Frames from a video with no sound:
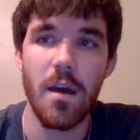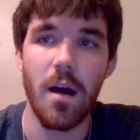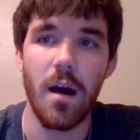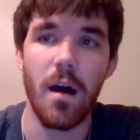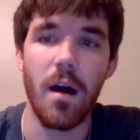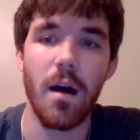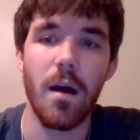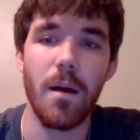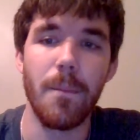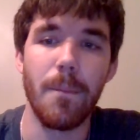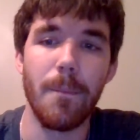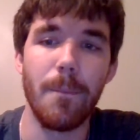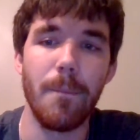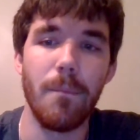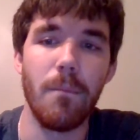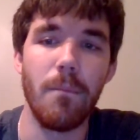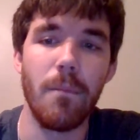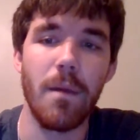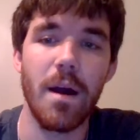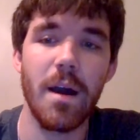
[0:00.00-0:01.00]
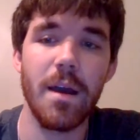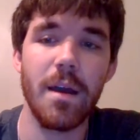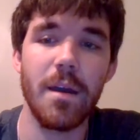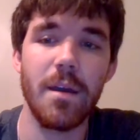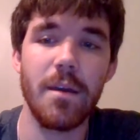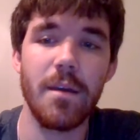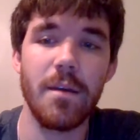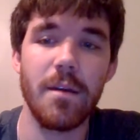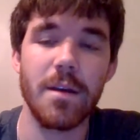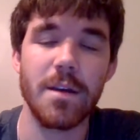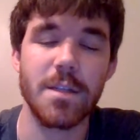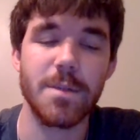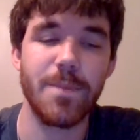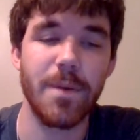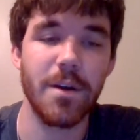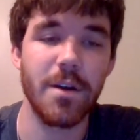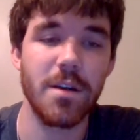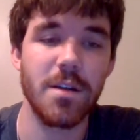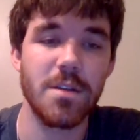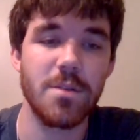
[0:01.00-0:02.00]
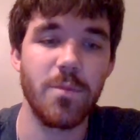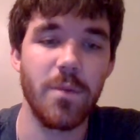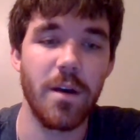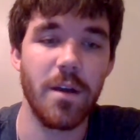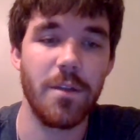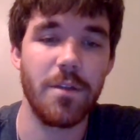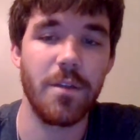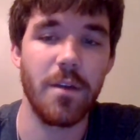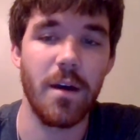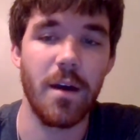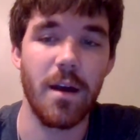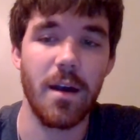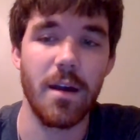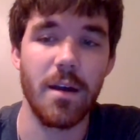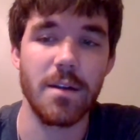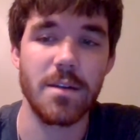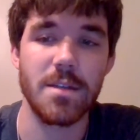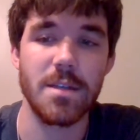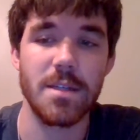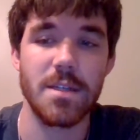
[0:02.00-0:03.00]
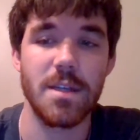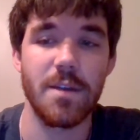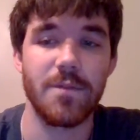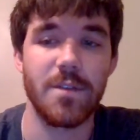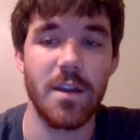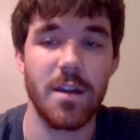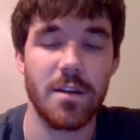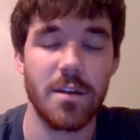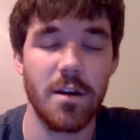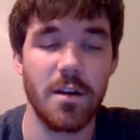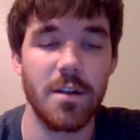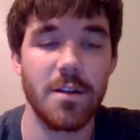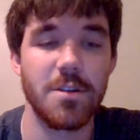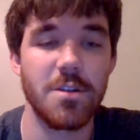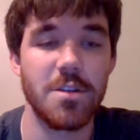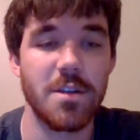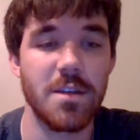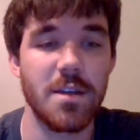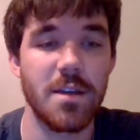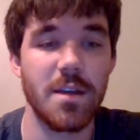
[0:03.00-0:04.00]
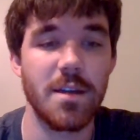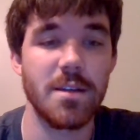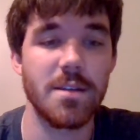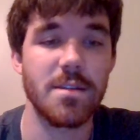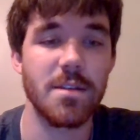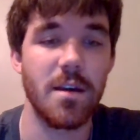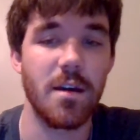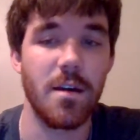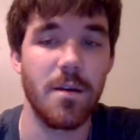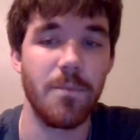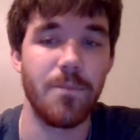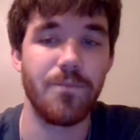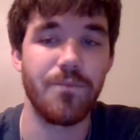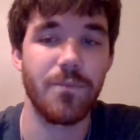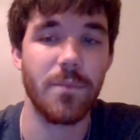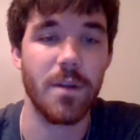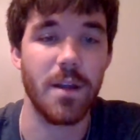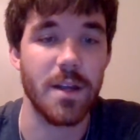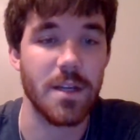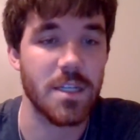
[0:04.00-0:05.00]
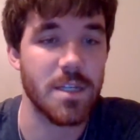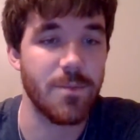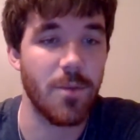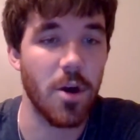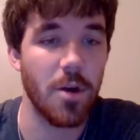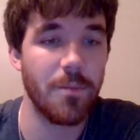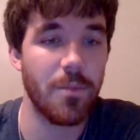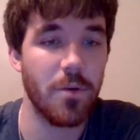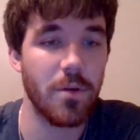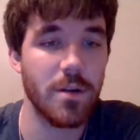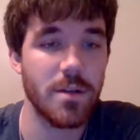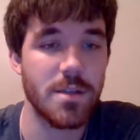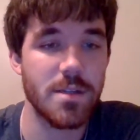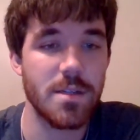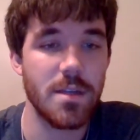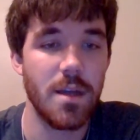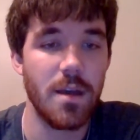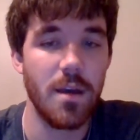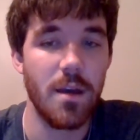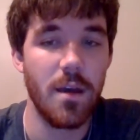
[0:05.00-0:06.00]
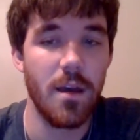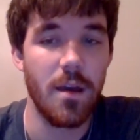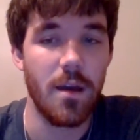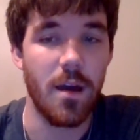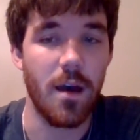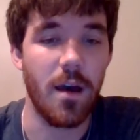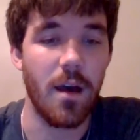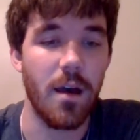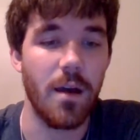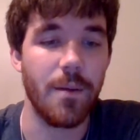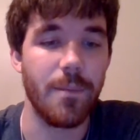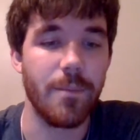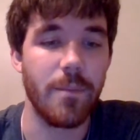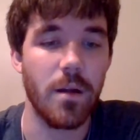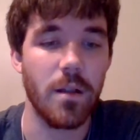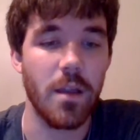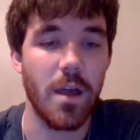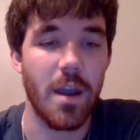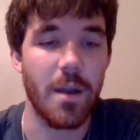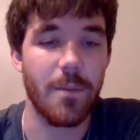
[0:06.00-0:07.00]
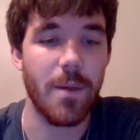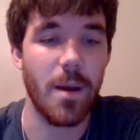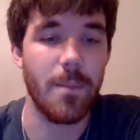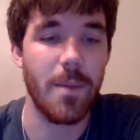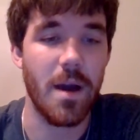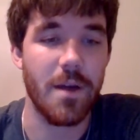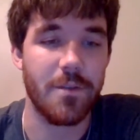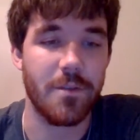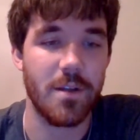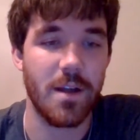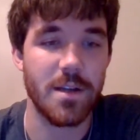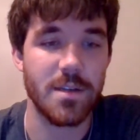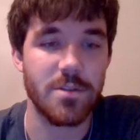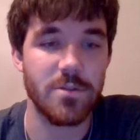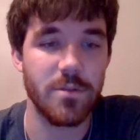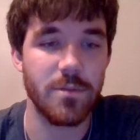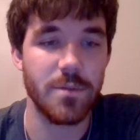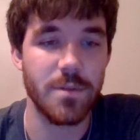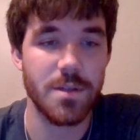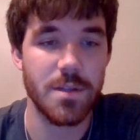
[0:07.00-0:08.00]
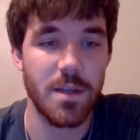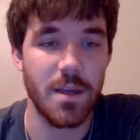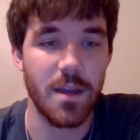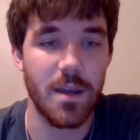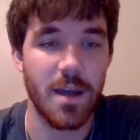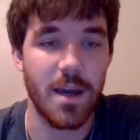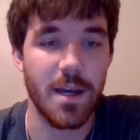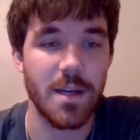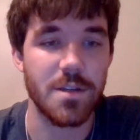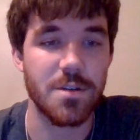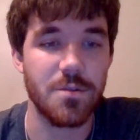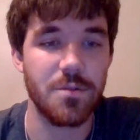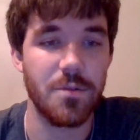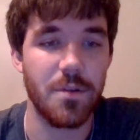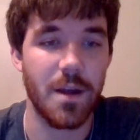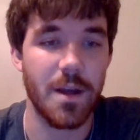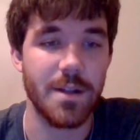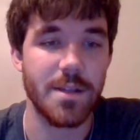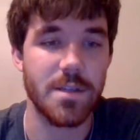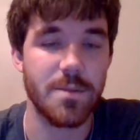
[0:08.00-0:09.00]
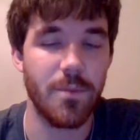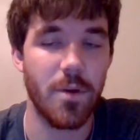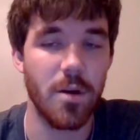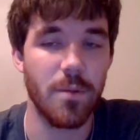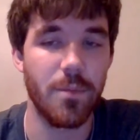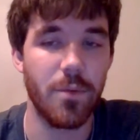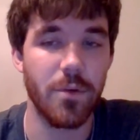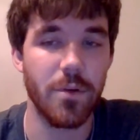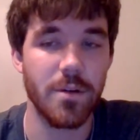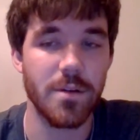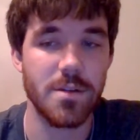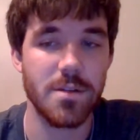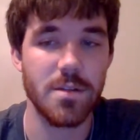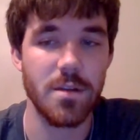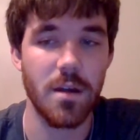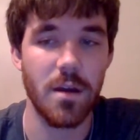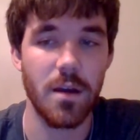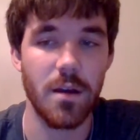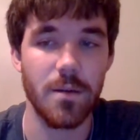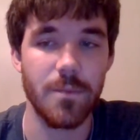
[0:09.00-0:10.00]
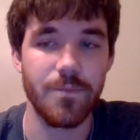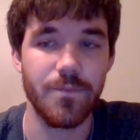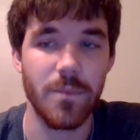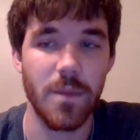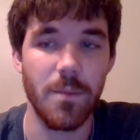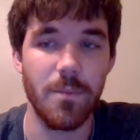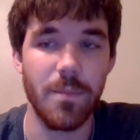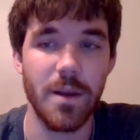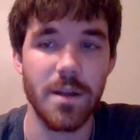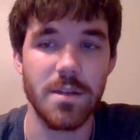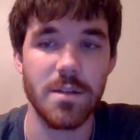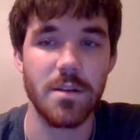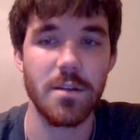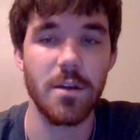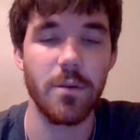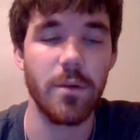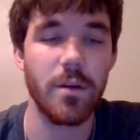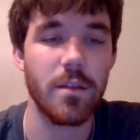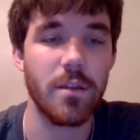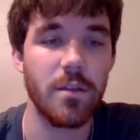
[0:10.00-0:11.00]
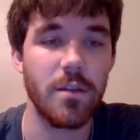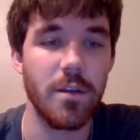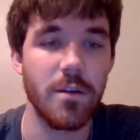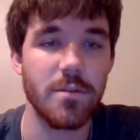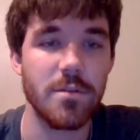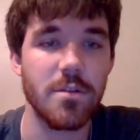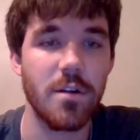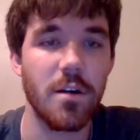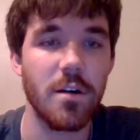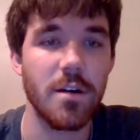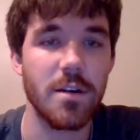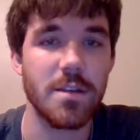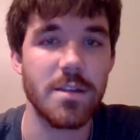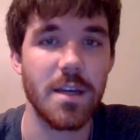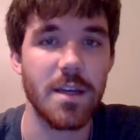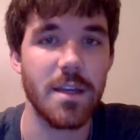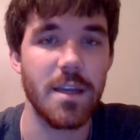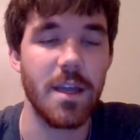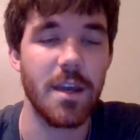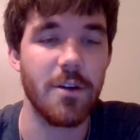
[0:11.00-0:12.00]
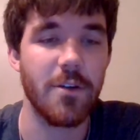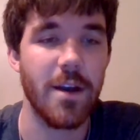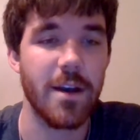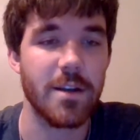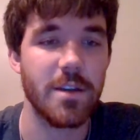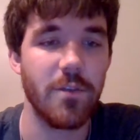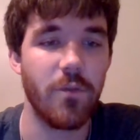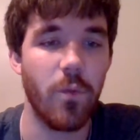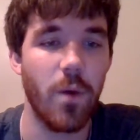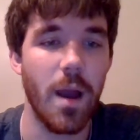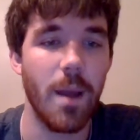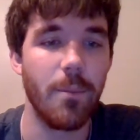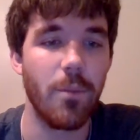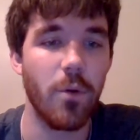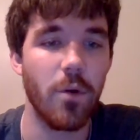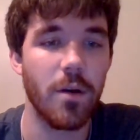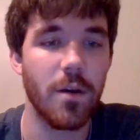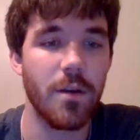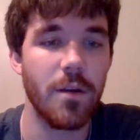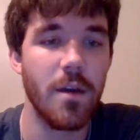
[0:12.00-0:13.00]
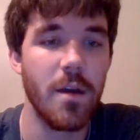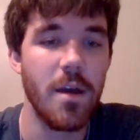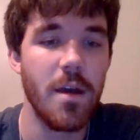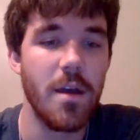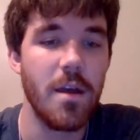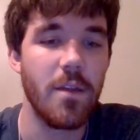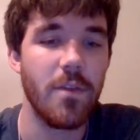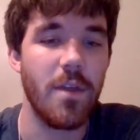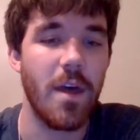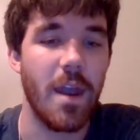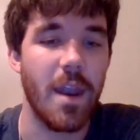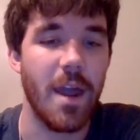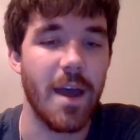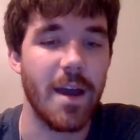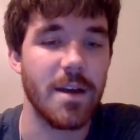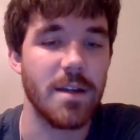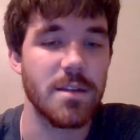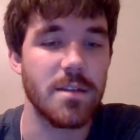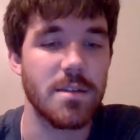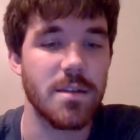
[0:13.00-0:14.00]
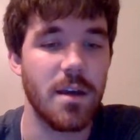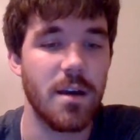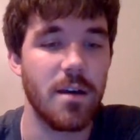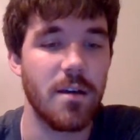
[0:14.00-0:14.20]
My experience with assistive technology is like smart boards. A lot of my math classrooms in high school had smart boards, and basically what those are is like an interactive whiteboard that has